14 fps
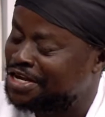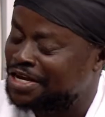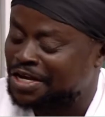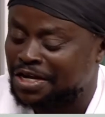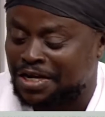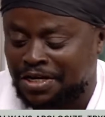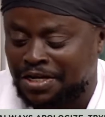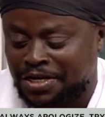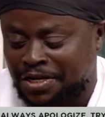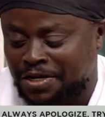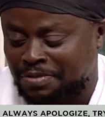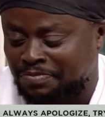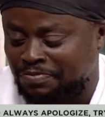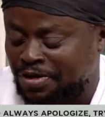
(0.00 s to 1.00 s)

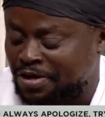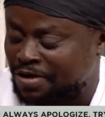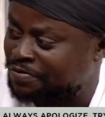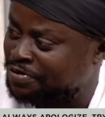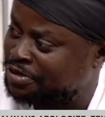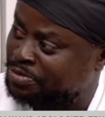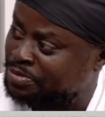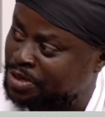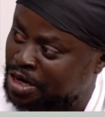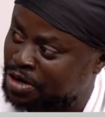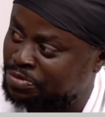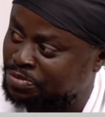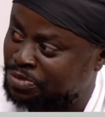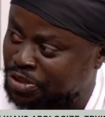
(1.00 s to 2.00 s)
And falafel is made
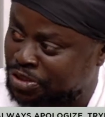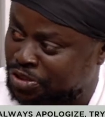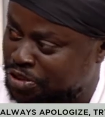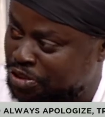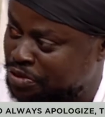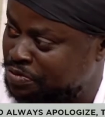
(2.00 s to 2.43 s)
out of beans.